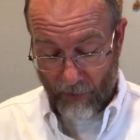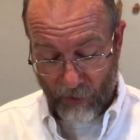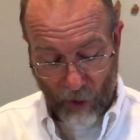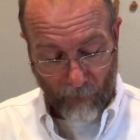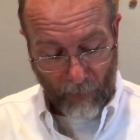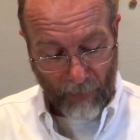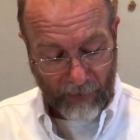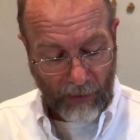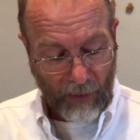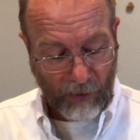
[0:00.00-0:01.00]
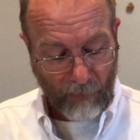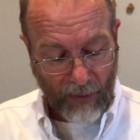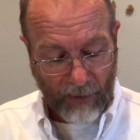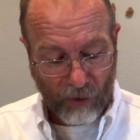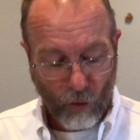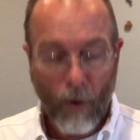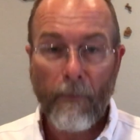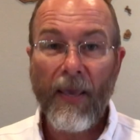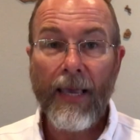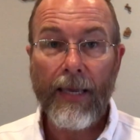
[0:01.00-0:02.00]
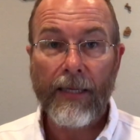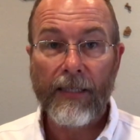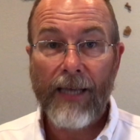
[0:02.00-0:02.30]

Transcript: The term propitiation means to appease.